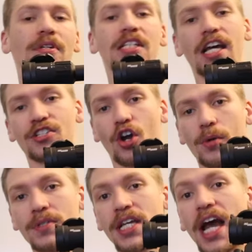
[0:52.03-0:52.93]
DS
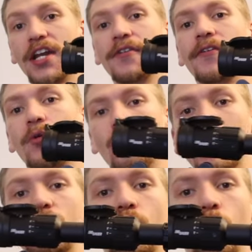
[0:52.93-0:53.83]
Arms kind of
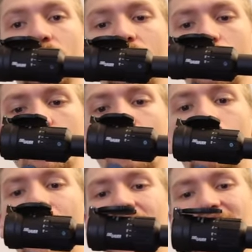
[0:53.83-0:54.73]
retooled
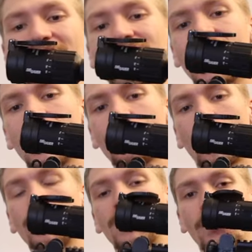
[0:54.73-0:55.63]
version, but DS
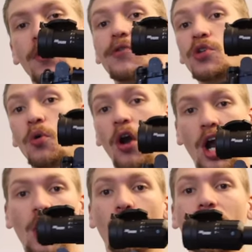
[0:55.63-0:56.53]
Arms, for those who
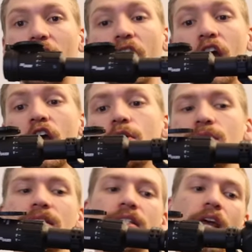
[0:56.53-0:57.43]
are unaware,
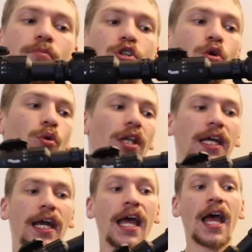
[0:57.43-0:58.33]
uses the same
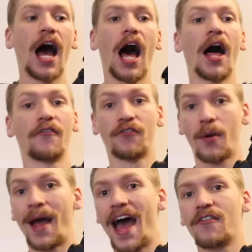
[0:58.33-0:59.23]
tooling
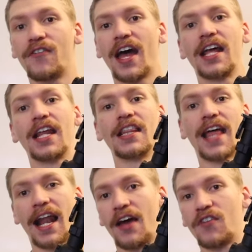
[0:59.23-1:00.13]
from FN
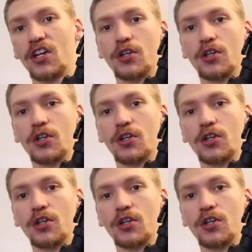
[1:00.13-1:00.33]
that FN